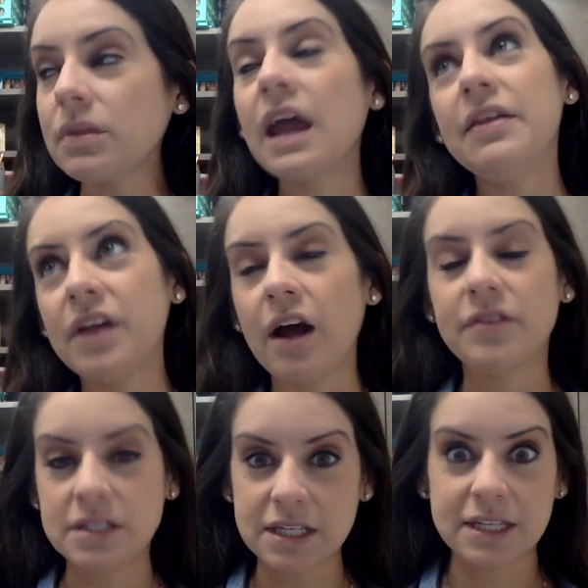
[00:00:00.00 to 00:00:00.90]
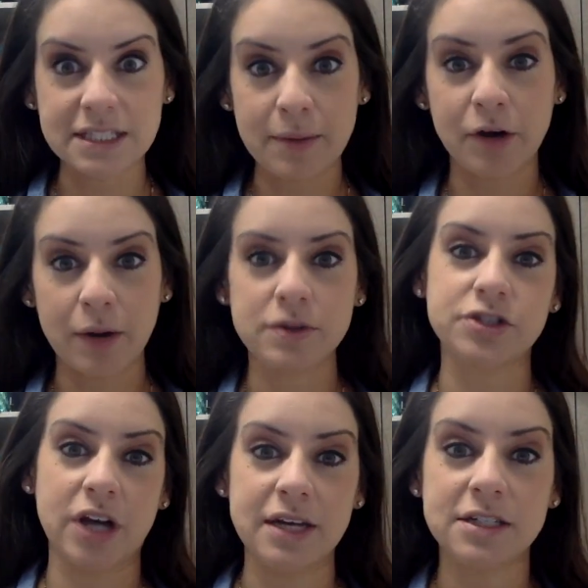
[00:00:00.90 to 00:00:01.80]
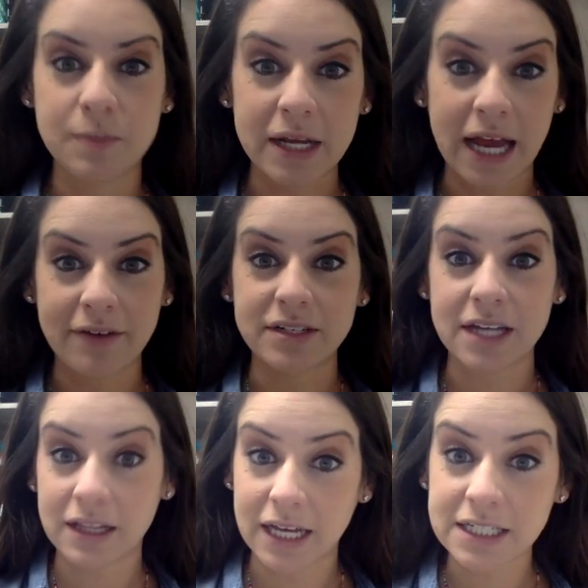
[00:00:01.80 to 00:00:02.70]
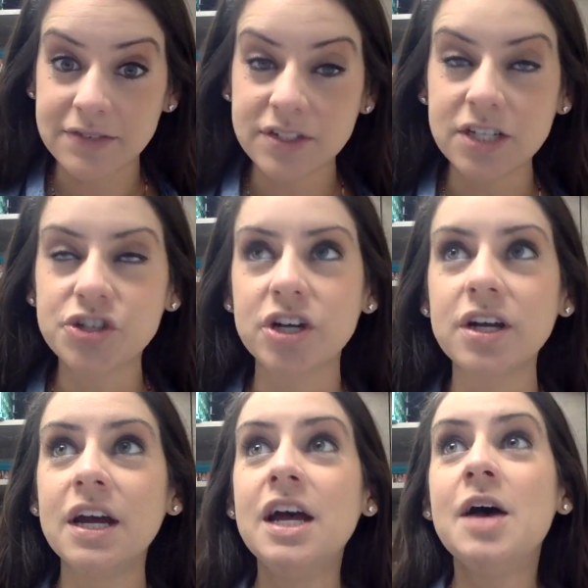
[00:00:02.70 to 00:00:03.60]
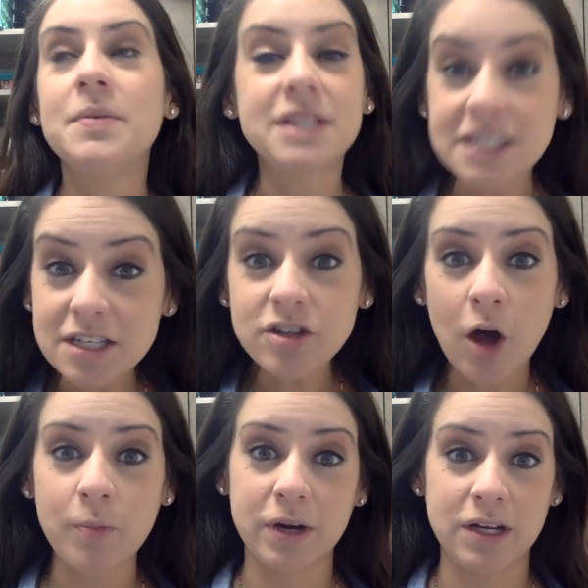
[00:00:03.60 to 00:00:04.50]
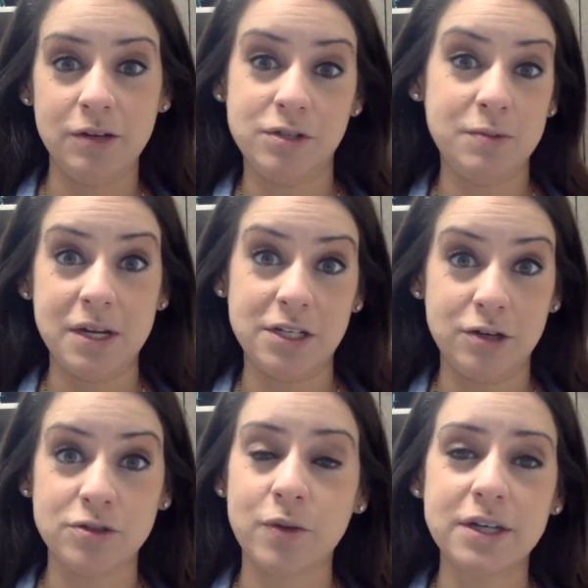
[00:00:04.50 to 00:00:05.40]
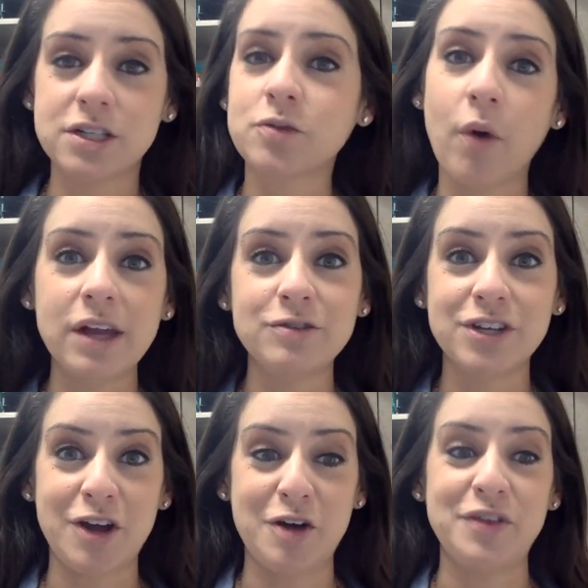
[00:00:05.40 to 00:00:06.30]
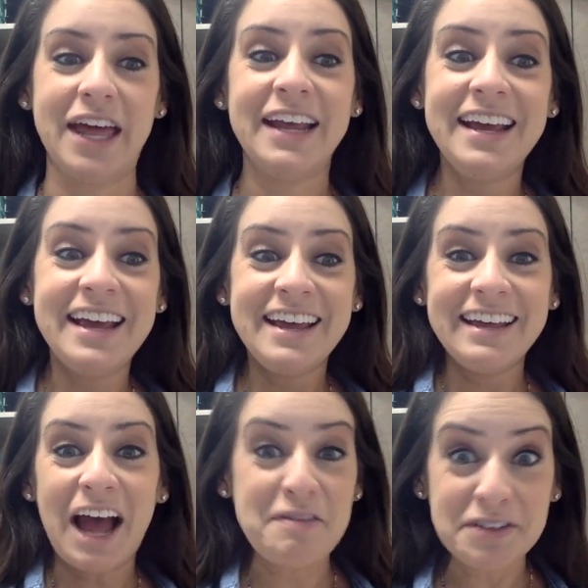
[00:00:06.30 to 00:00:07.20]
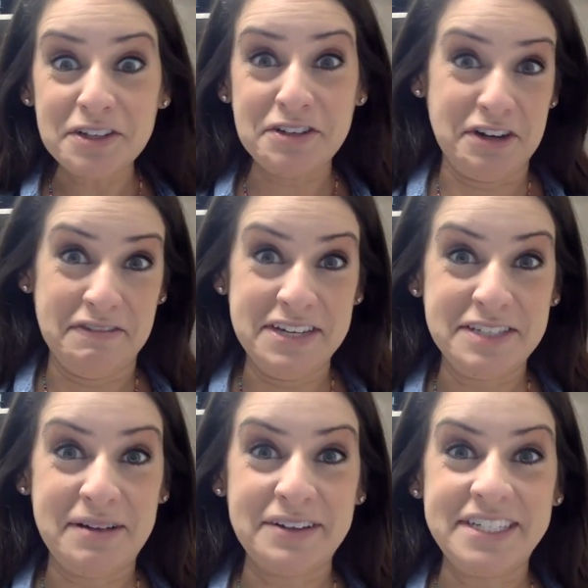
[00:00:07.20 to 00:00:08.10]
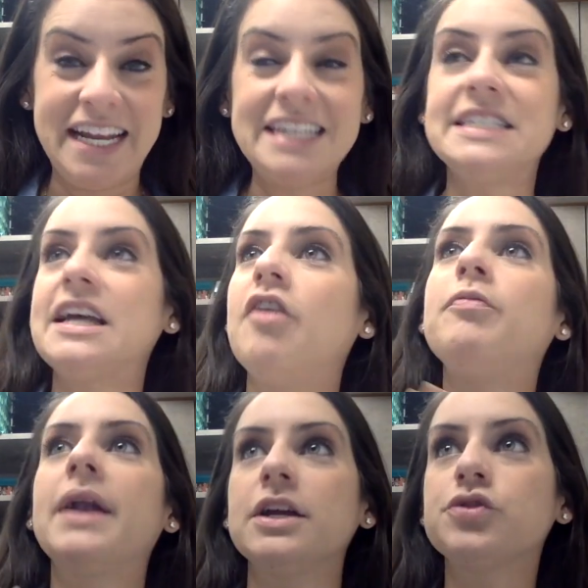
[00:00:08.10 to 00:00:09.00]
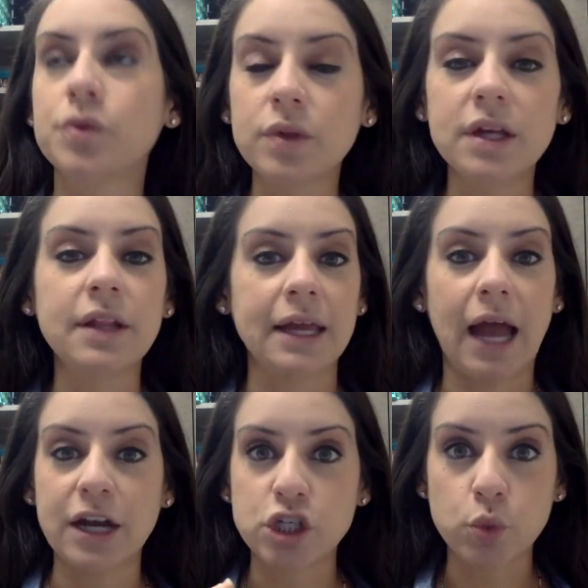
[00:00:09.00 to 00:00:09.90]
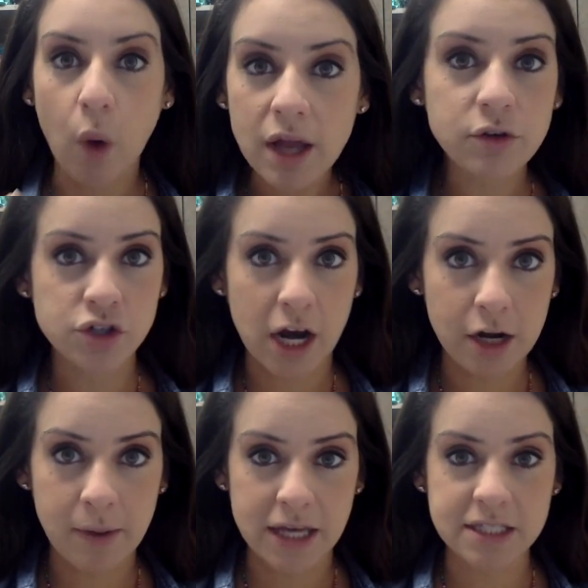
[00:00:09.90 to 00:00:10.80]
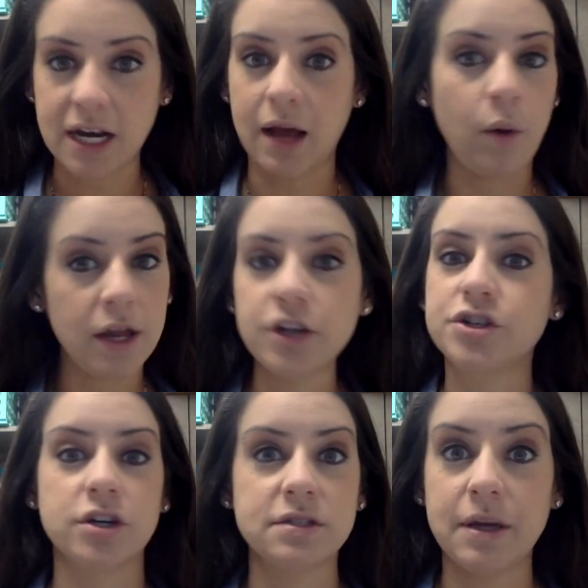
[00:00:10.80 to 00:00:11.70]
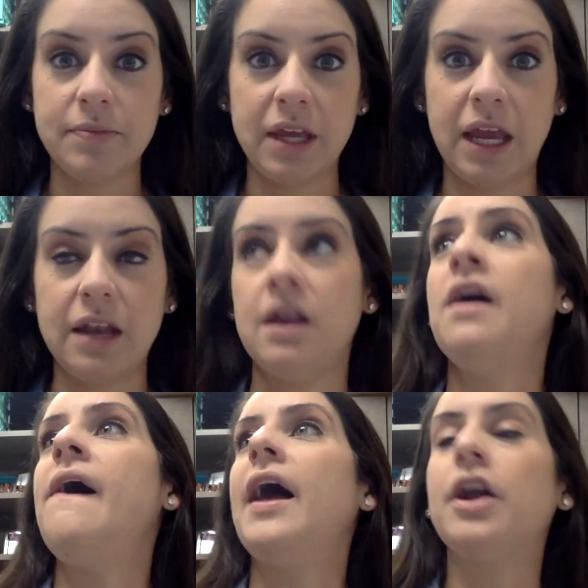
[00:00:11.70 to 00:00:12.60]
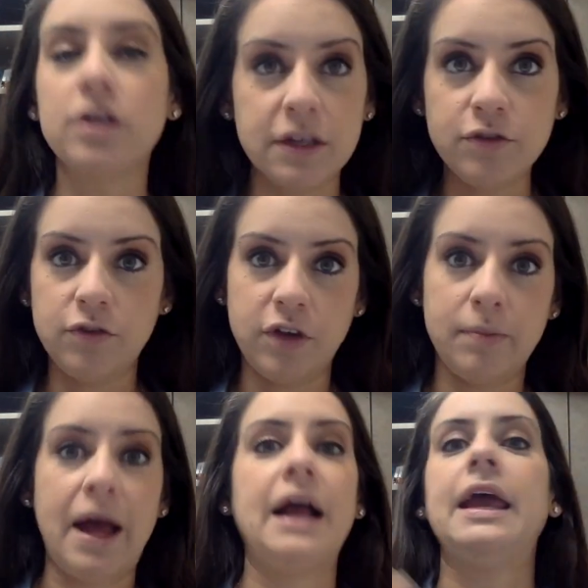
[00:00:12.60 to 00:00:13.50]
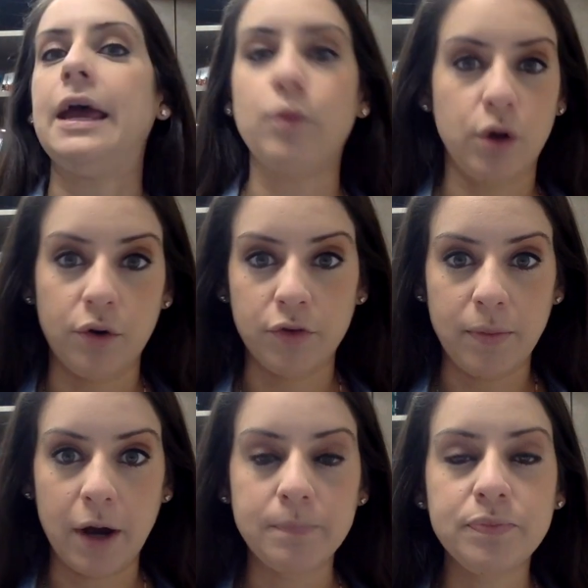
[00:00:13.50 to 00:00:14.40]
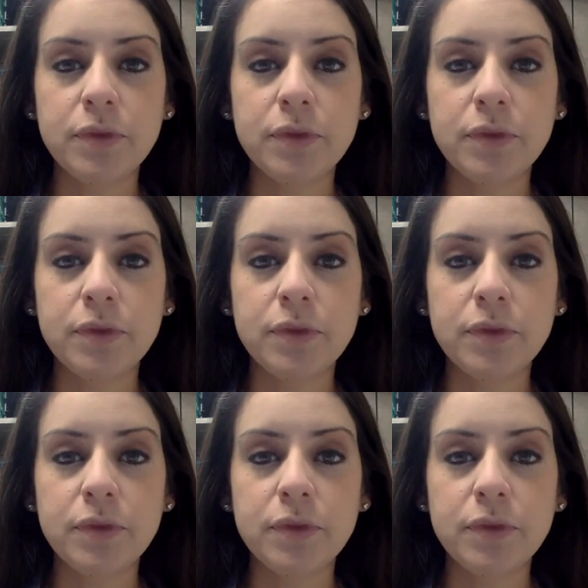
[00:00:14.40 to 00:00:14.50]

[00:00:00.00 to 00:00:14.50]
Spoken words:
And then obviously this summer I was trained to be an Avid elective teacher, but this is all brand new to me too. So I just want you to know that I'm a little nervous about today's stuff, but I truly I just want you to try your best and I want you to turn something in and I'll give you feedback and we'll go from there.